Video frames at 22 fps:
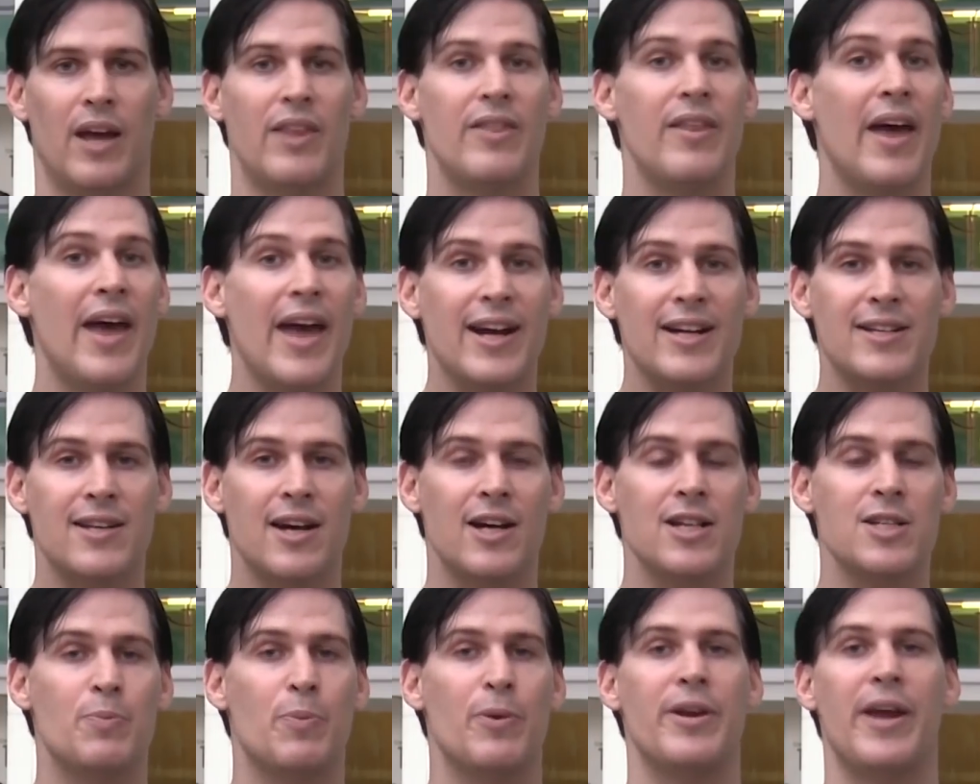and the
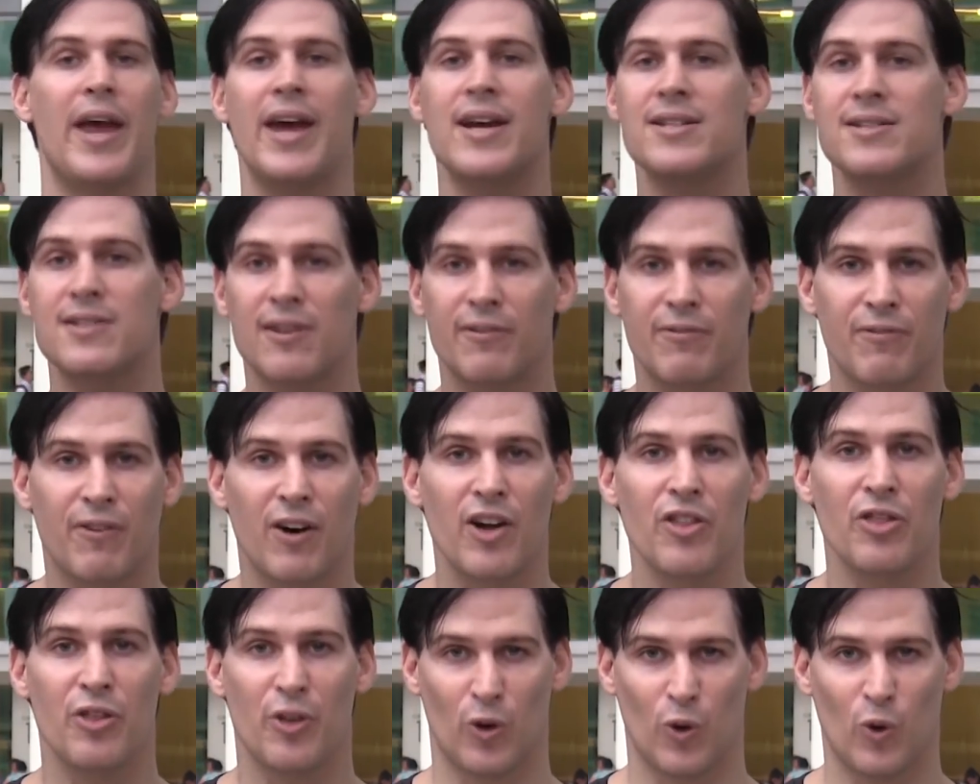ex-husband has to
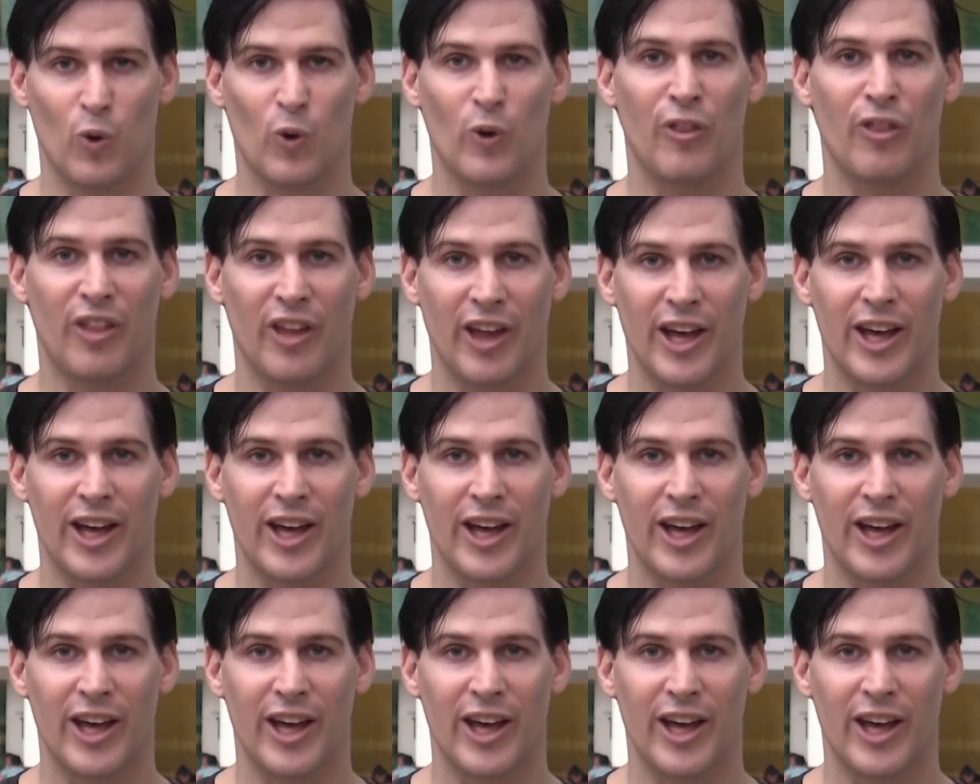fund the whole